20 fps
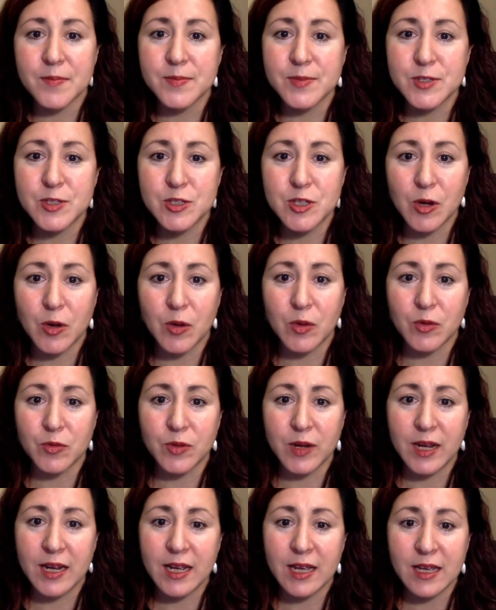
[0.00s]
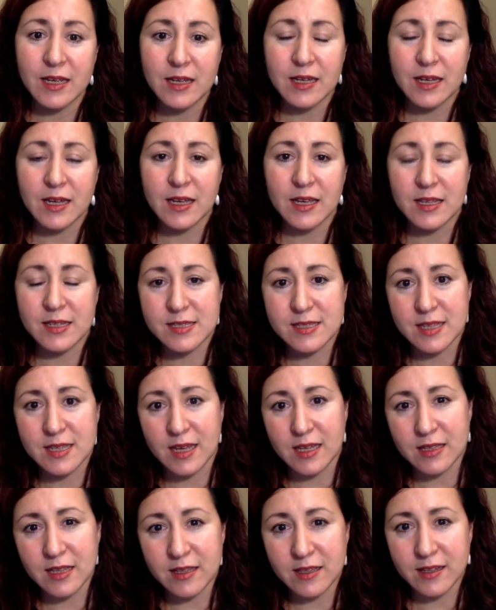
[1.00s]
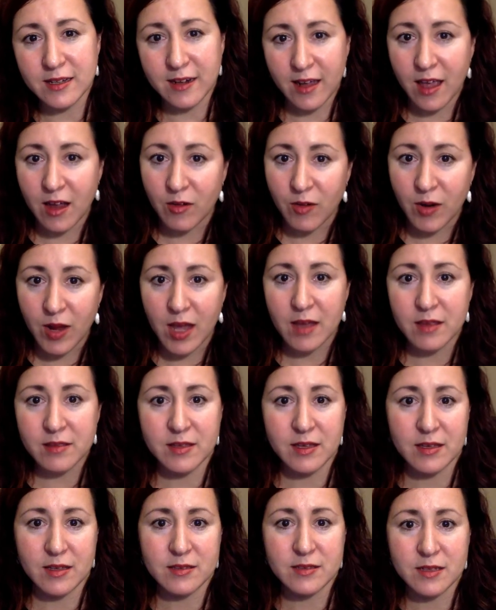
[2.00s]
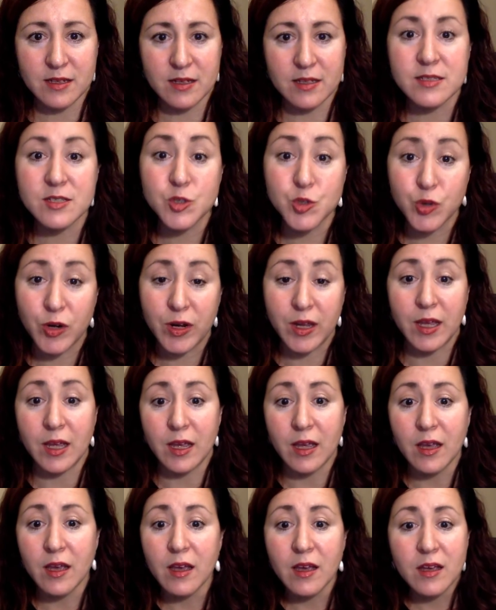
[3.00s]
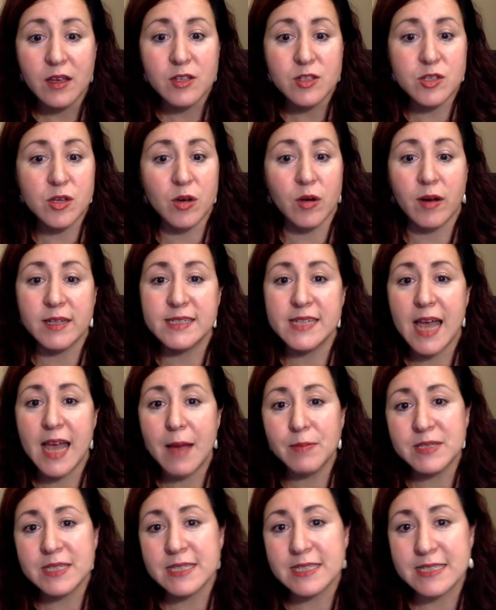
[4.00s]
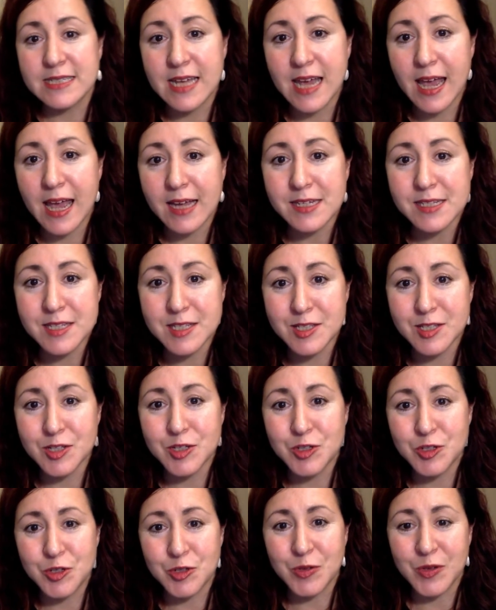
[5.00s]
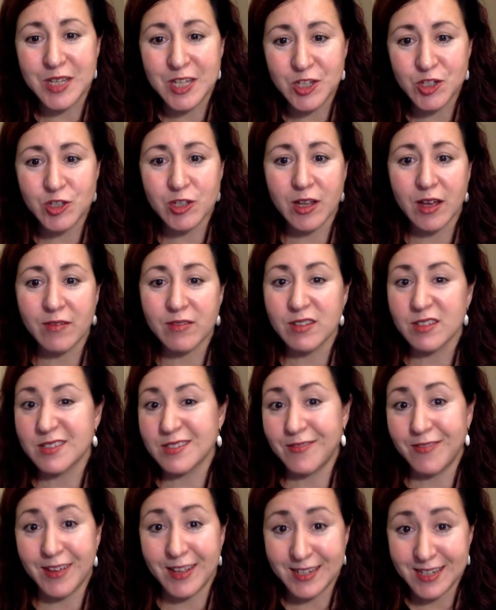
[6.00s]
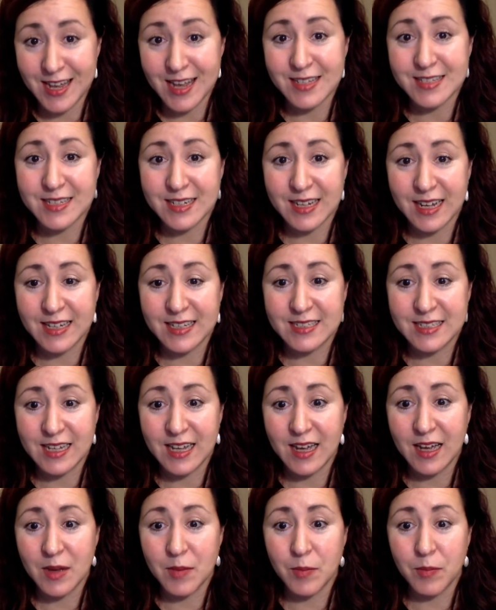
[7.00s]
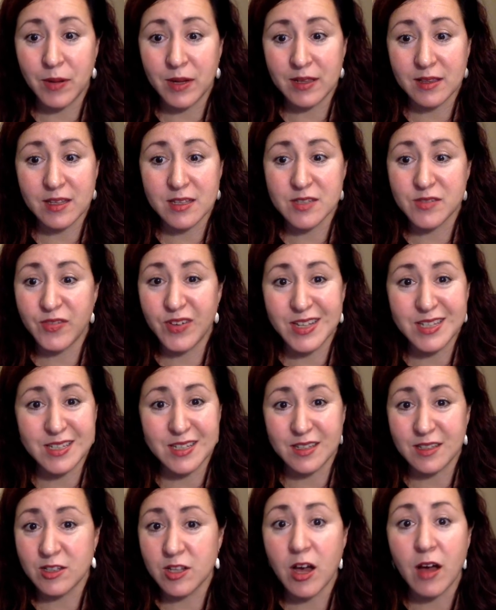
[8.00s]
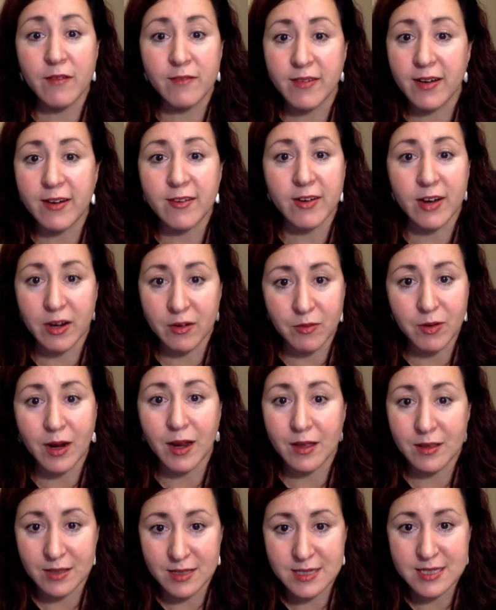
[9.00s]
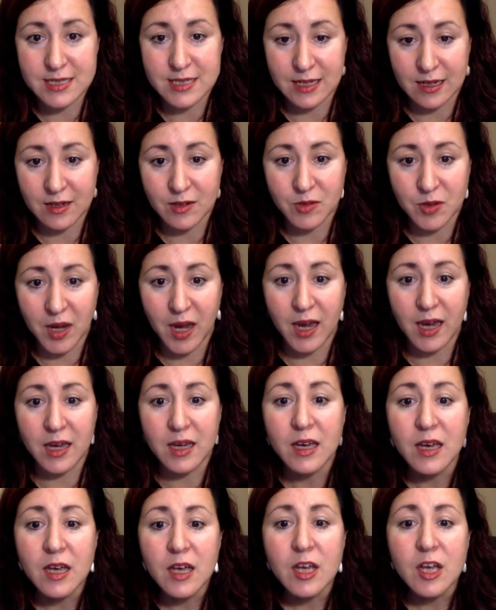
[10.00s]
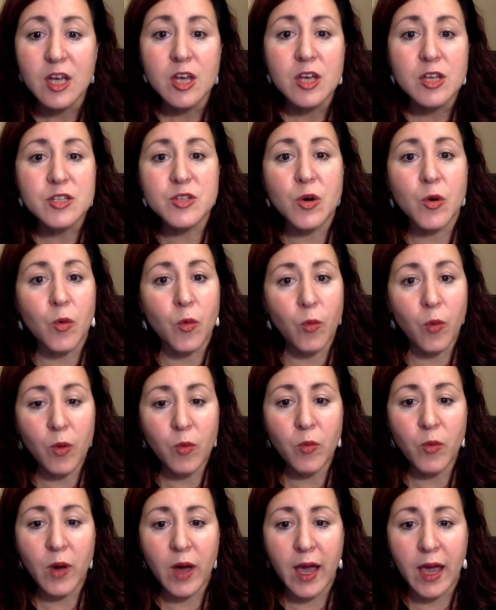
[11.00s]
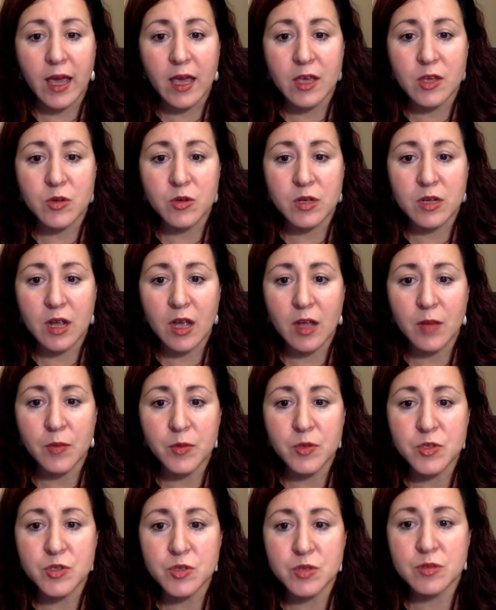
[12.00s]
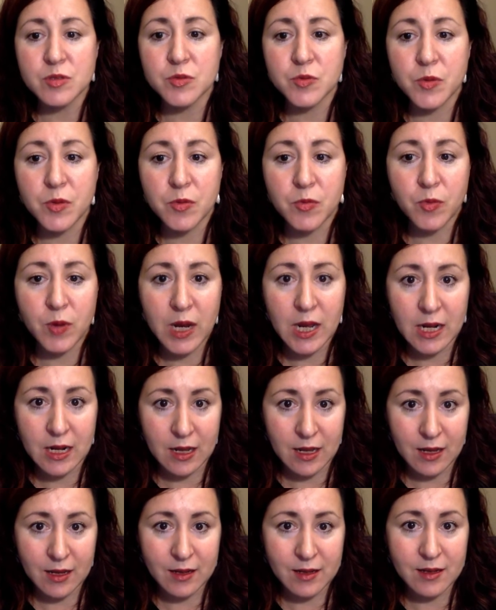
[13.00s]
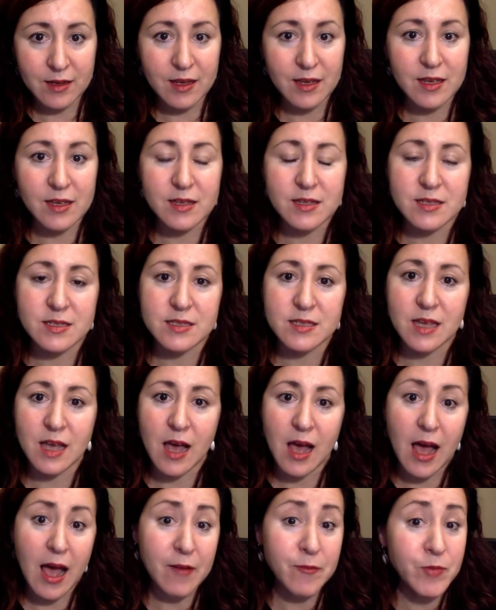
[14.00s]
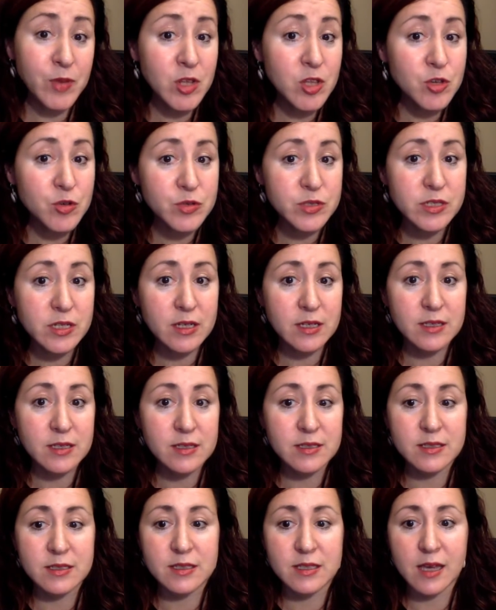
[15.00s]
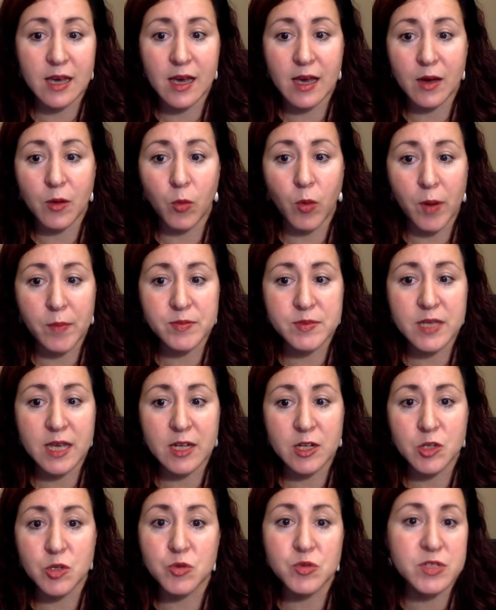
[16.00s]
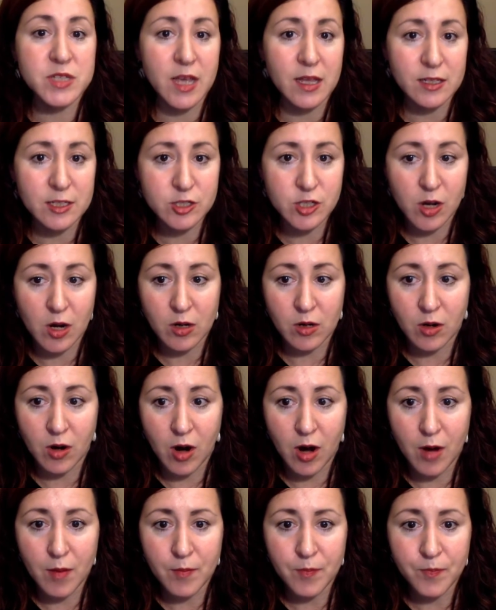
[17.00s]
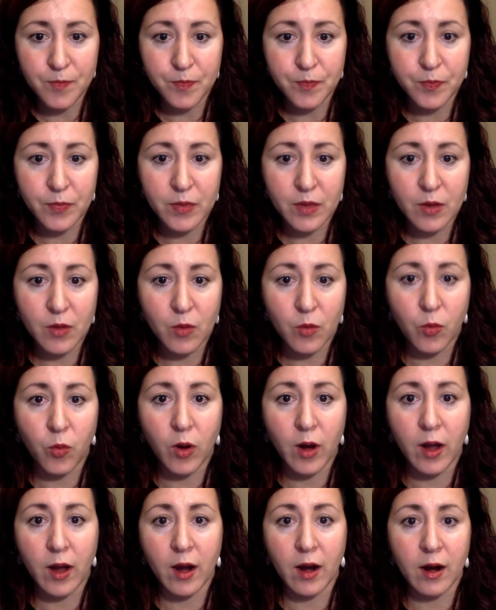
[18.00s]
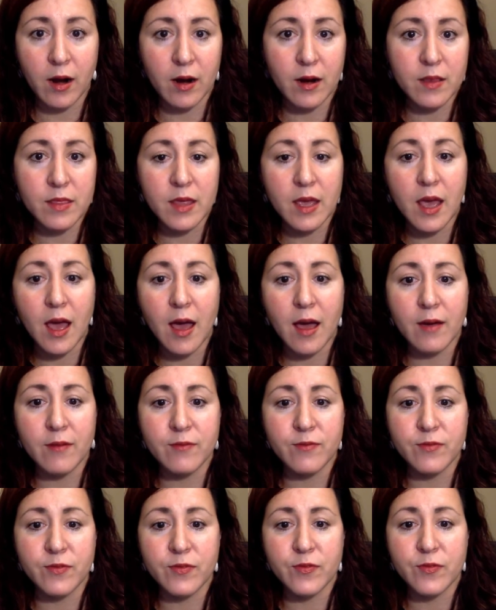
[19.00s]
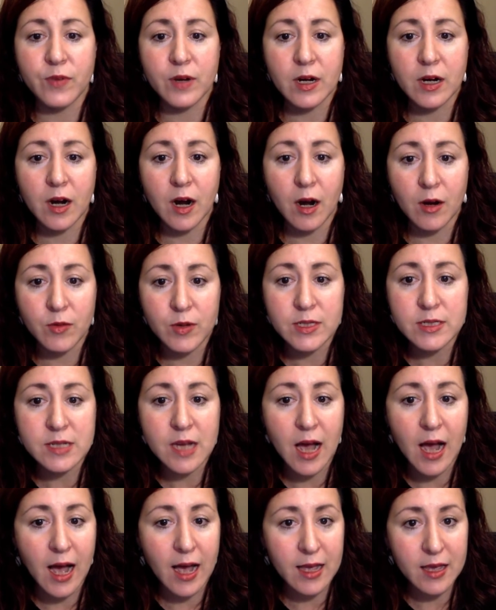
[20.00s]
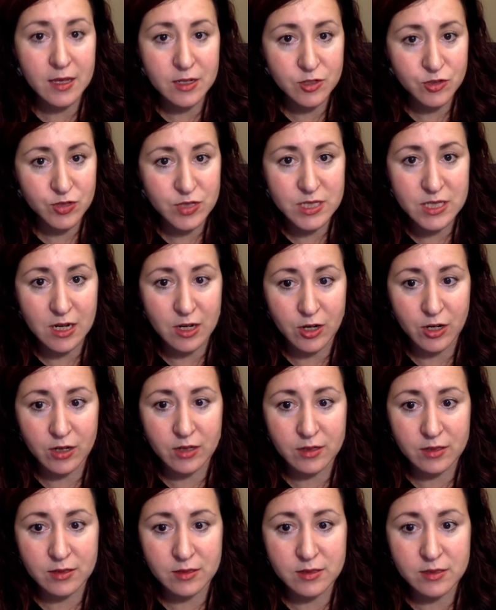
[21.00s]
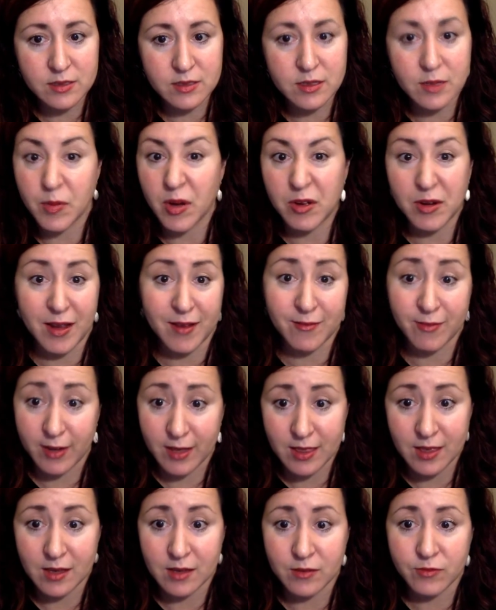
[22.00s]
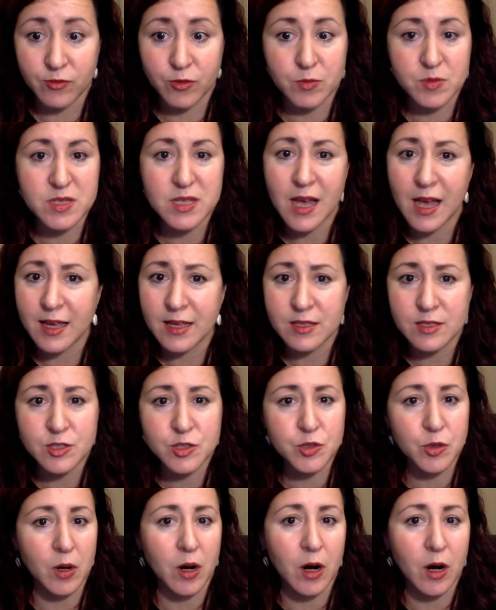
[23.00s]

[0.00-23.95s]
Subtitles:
So reading is another area that is tricky. So adapting text to each level is a fantastic idea, but let's face it, not very realistic, okay? So one way you can help your students with reading is, I've been using the website newsella.com, where they have current high interest articles about everything from science to